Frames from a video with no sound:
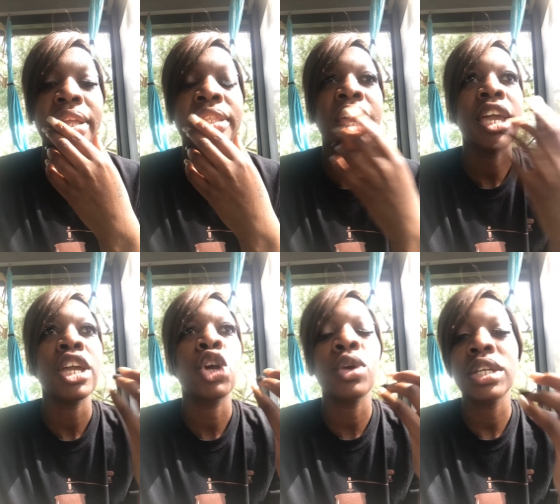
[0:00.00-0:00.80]
They
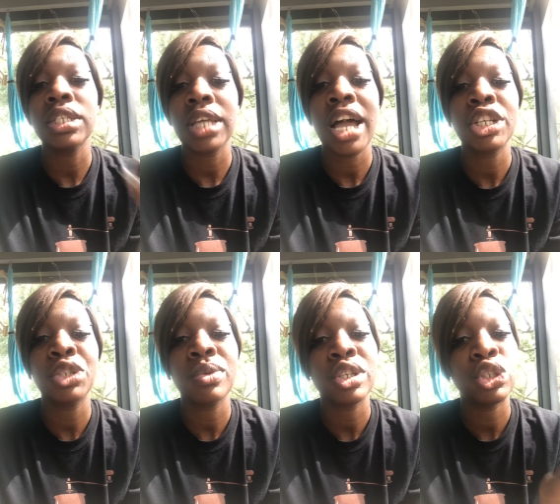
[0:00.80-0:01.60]
criticize
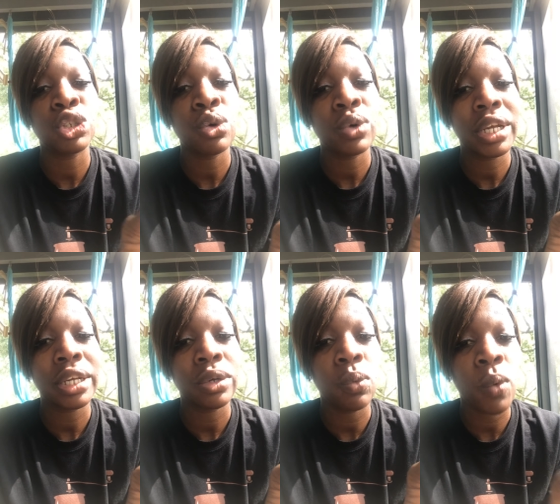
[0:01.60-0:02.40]
you in a
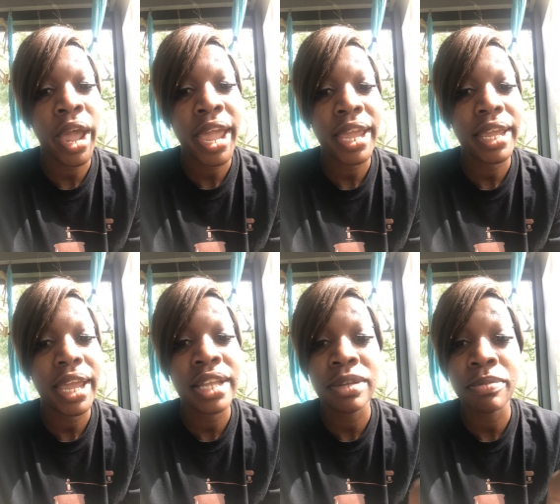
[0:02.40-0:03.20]
joking way in the